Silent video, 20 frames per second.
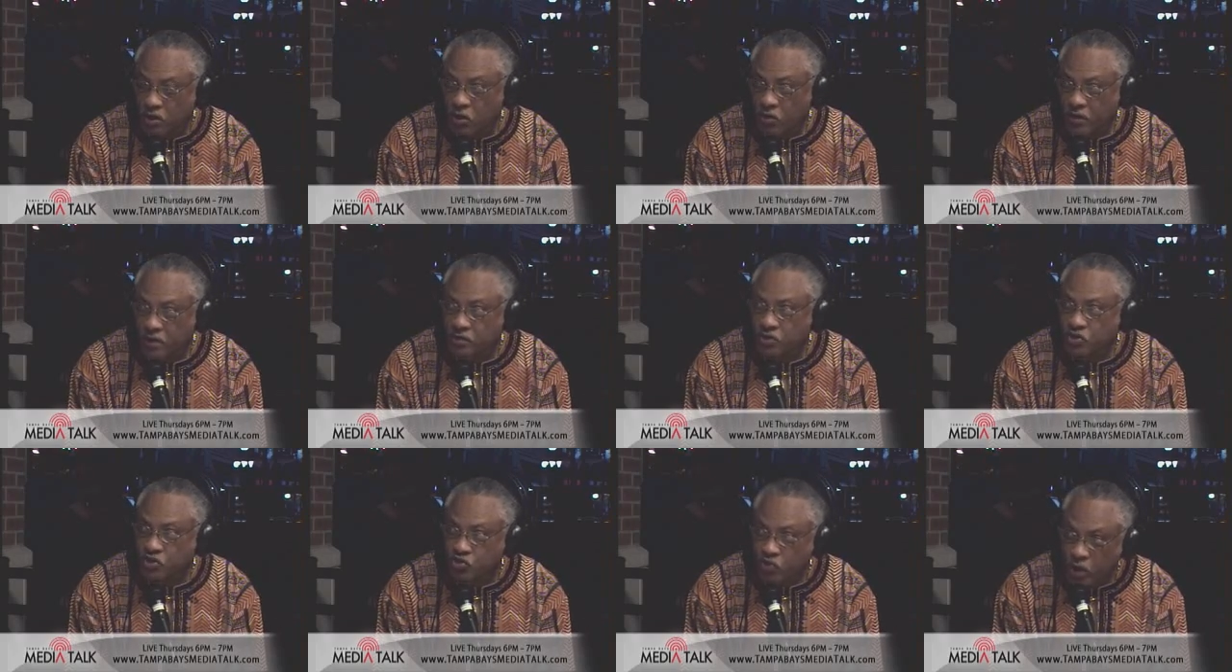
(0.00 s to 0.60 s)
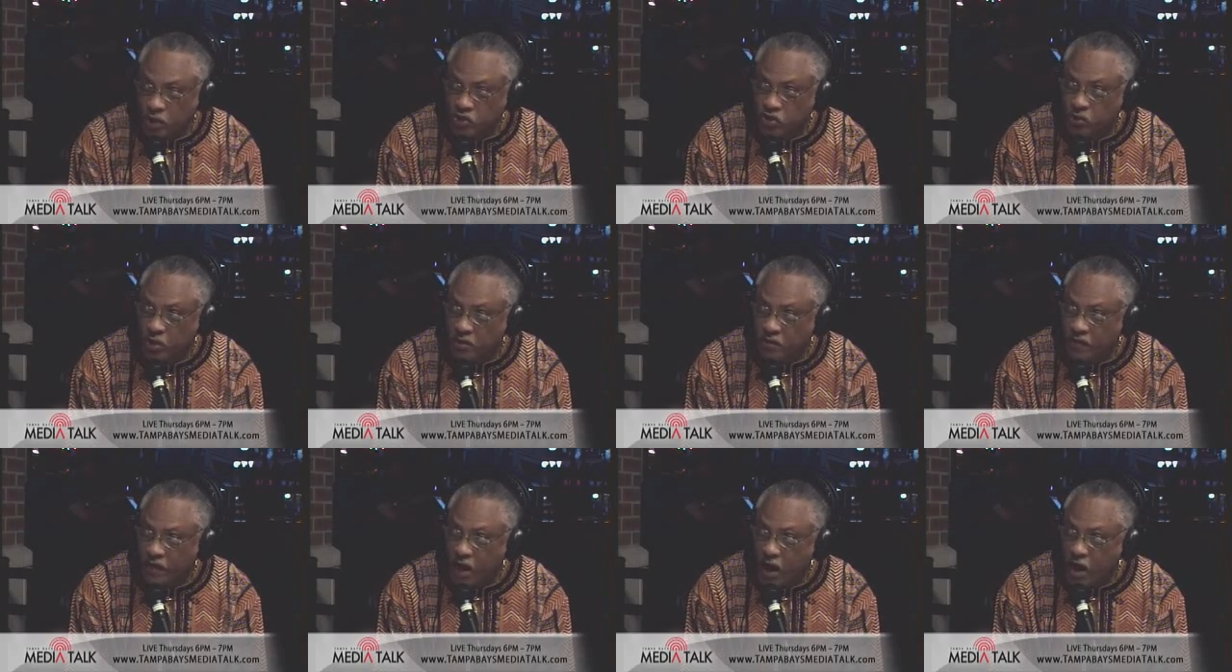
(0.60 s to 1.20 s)
You know, there's a structured
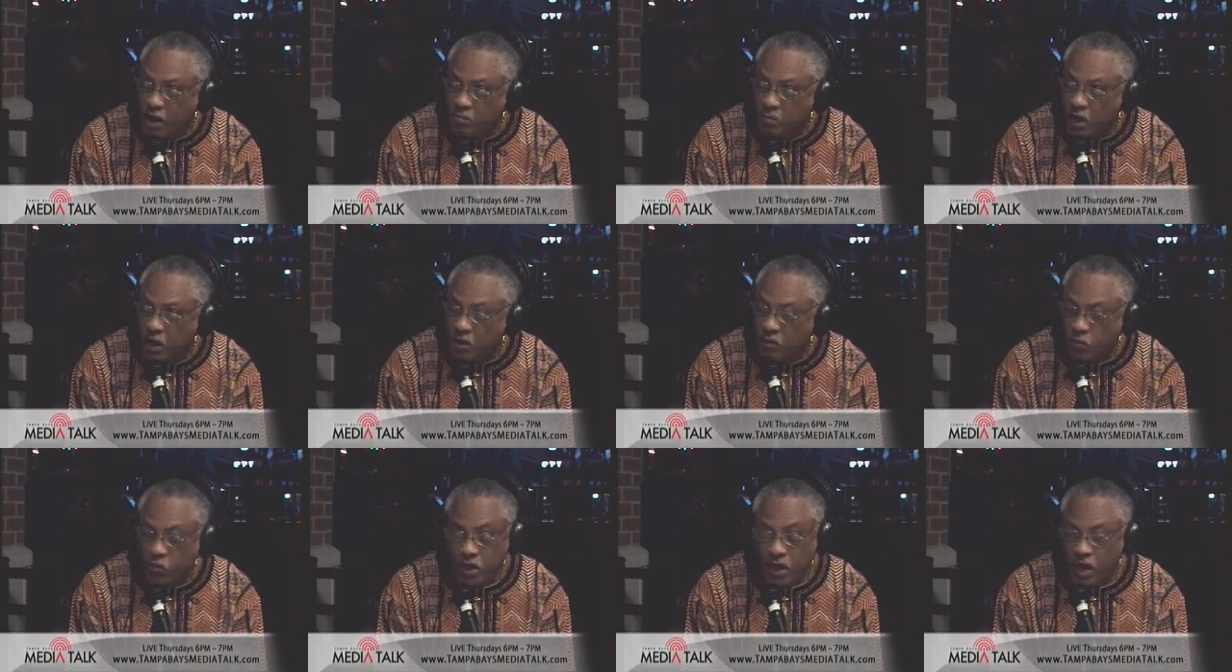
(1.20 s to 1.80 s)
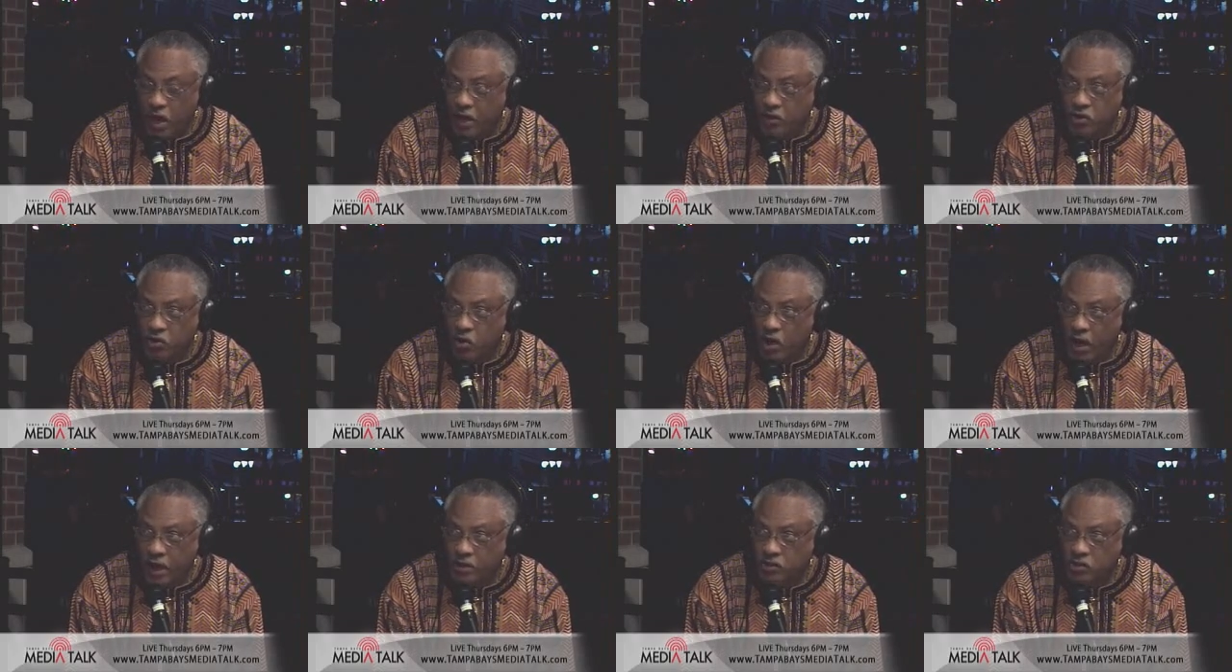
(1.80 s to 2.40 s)
environment. We had
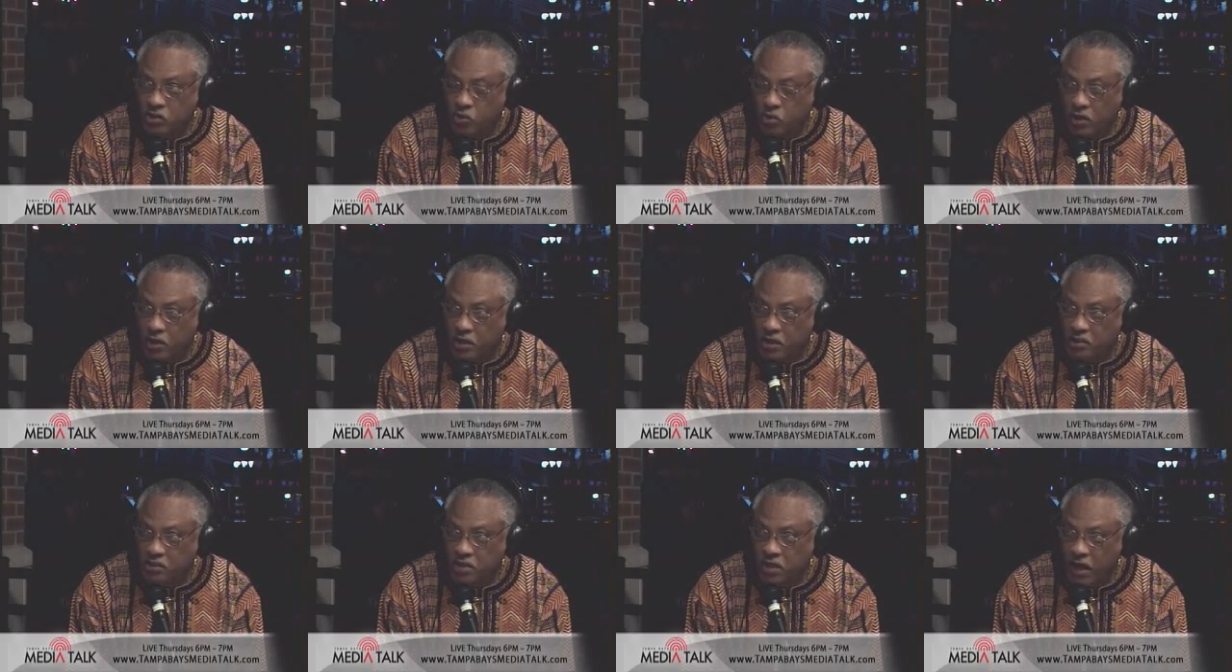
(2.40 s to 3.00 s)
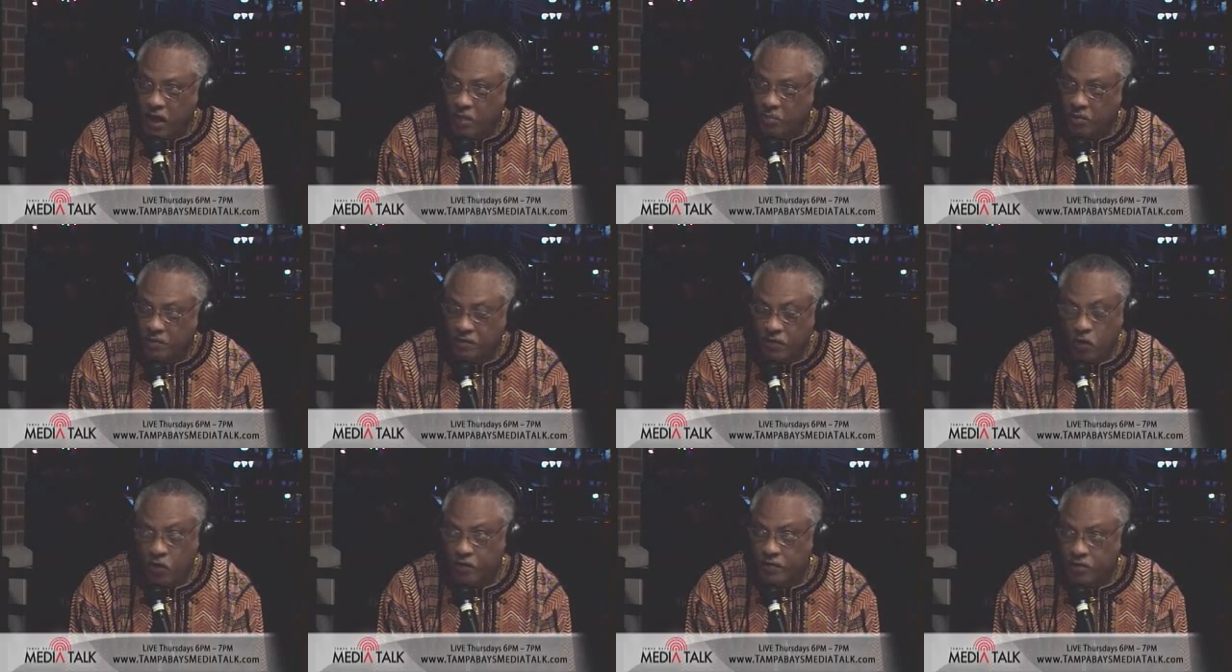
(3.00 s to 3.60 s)
no high school in East Tampa
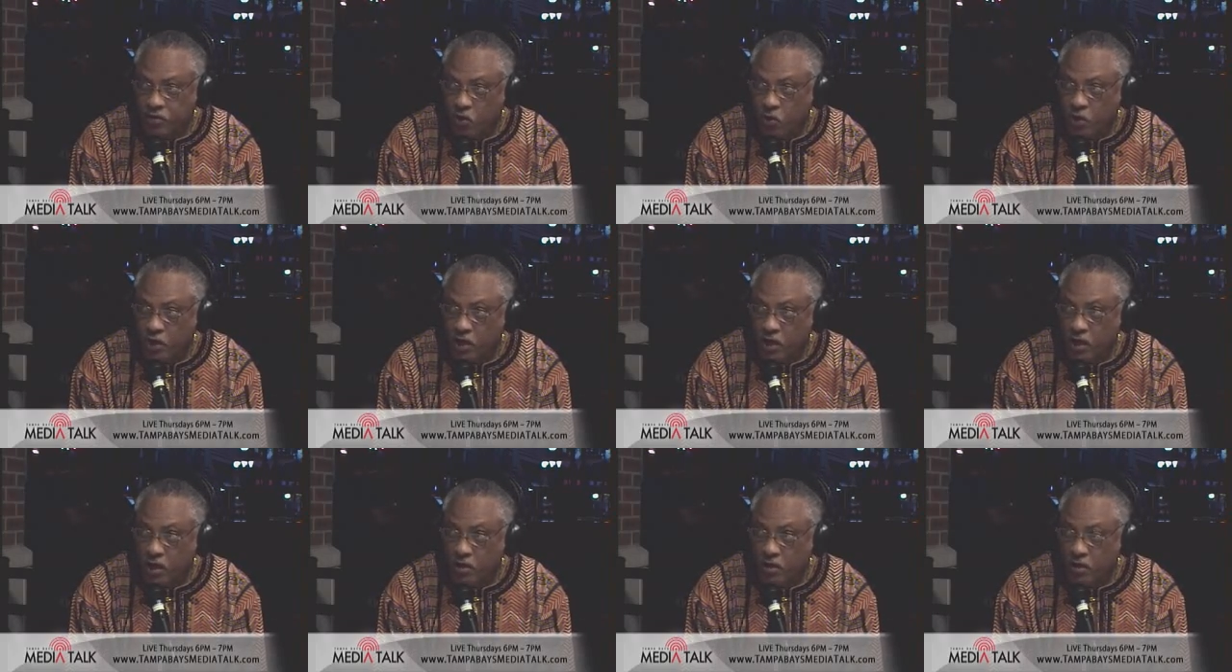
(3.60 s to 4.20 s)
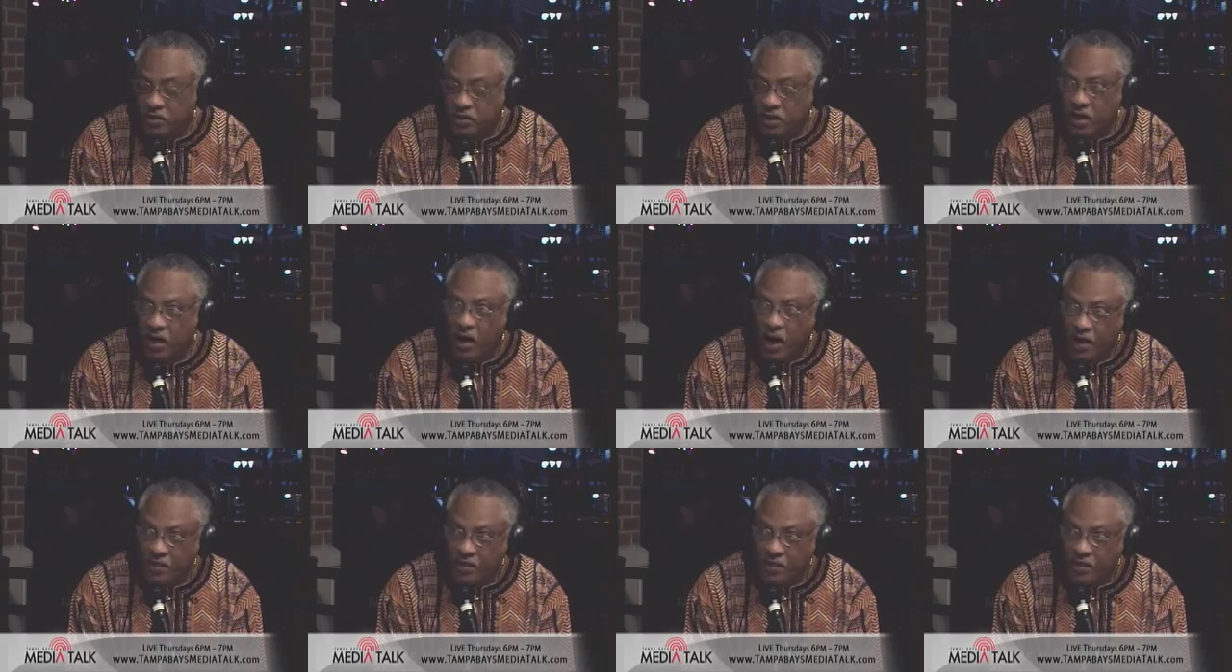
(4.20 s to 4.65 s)
for over 30 years.